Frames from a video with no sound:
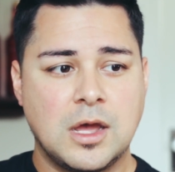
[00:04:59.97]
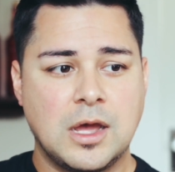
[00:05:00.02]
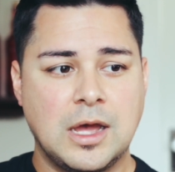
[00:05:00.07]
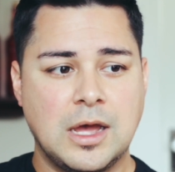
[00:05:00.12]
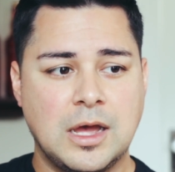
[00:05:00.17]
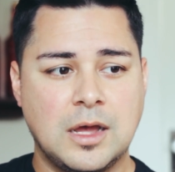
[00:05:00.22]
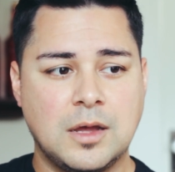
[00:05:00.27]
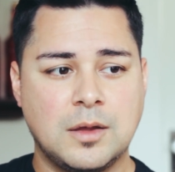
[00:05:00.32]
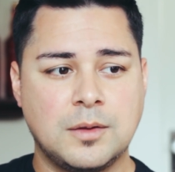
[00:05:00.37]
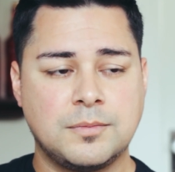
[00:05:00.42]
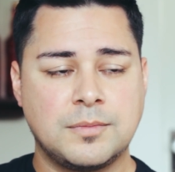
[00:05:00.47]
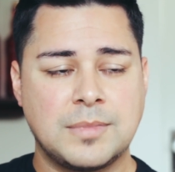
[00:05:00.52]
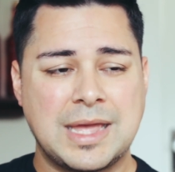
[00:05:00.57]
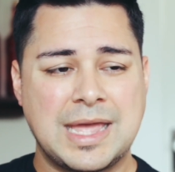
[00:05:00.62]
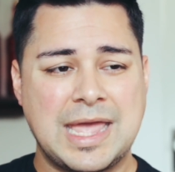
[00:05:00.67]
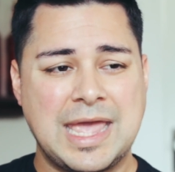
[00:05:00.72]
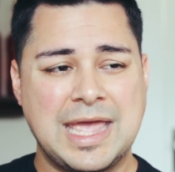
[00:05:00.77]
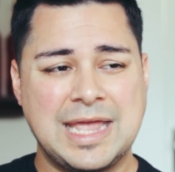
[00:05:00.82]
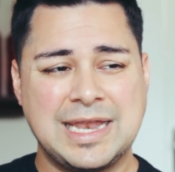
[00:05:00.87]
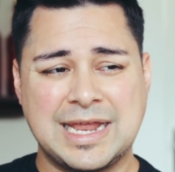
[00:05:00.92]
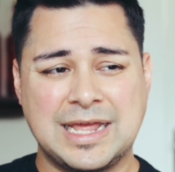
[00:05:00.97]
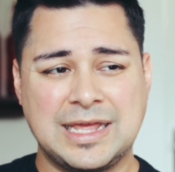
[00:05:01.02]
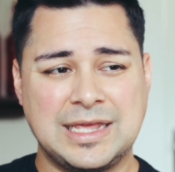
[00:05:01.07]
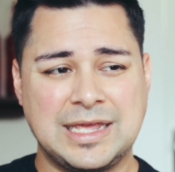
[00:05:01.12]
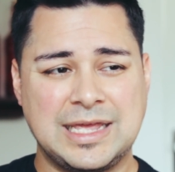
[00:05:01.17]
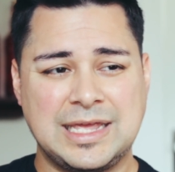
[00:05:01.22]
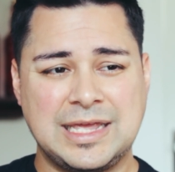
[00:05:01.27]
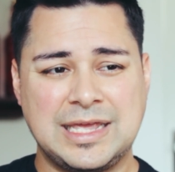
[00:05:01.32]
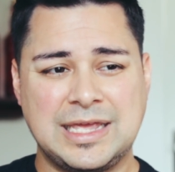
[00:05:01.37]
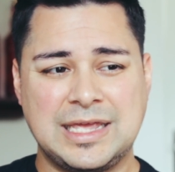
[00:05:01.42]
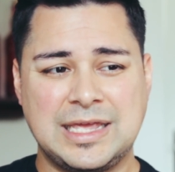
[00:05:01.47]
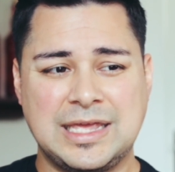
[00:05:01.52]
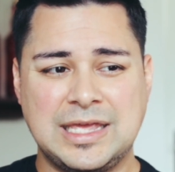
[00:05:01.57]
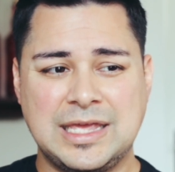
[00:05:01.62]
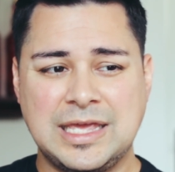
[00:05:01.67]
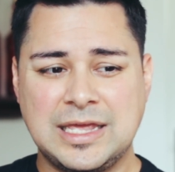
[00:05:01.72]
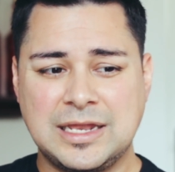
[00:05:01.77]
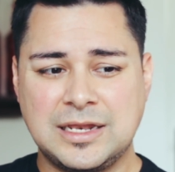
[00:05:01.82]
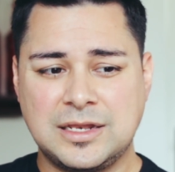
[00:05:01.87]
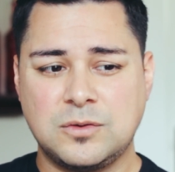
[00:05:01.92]
And
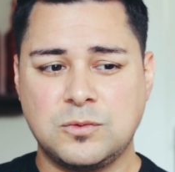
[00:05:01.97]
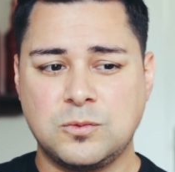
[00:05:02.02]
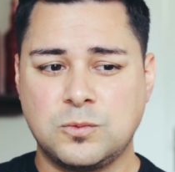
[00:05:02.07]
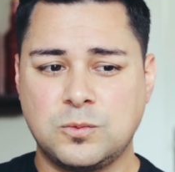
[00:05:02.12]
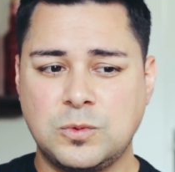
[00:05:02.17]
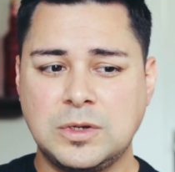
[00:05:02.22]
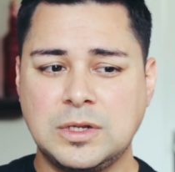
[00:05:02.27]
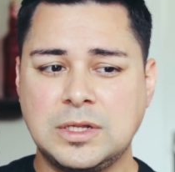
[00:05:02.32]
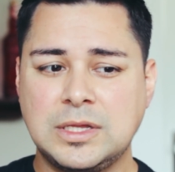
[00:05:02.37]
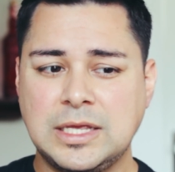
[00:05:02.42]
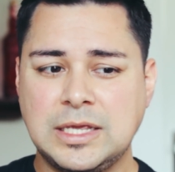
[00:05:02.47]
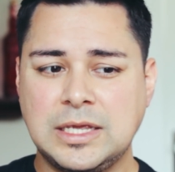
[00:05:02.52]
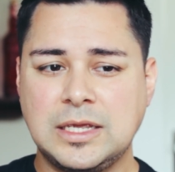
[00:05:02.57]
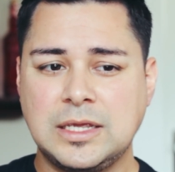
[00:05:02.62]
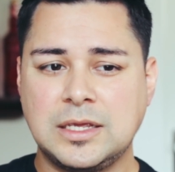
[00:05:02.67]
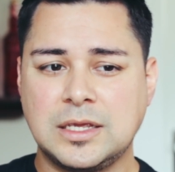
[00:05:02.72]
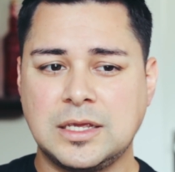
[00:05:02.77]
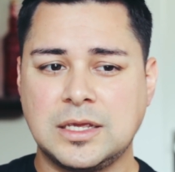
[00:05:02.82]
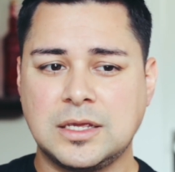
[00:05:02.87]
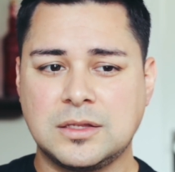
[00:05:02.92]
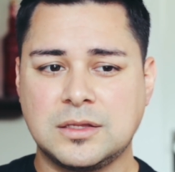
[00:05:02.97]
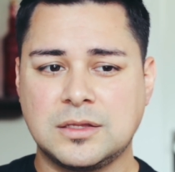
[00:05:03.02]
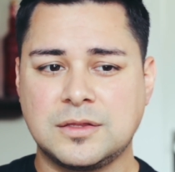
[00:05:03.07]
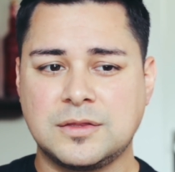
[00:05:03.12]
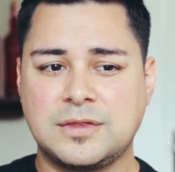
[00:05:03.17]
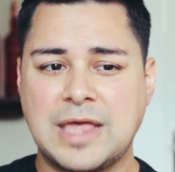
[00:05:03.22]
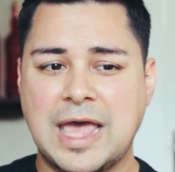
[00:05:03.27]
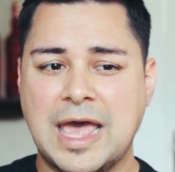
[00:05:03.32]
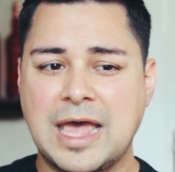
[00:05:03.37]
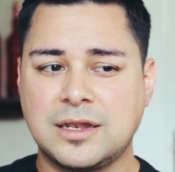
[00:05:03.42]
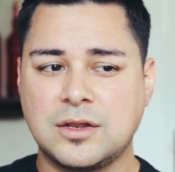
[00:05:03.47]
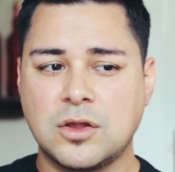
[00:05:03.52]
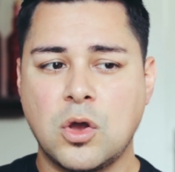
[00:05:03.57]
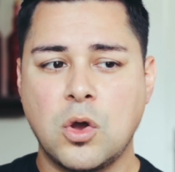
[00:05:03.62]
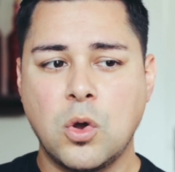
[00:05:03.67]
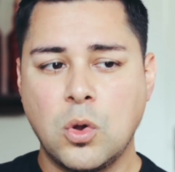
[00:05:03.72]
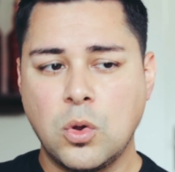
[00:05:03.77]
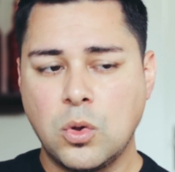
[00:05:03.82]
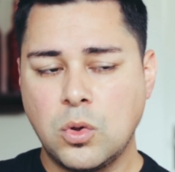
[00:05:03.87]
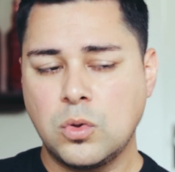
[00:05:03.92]
it really, that
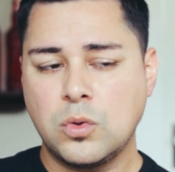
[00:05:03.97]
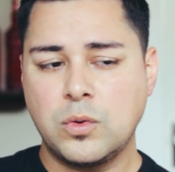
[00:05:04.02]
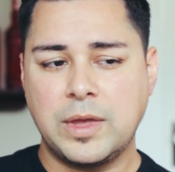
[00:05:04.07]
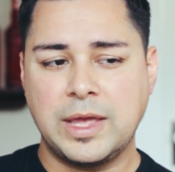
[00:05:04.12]
whole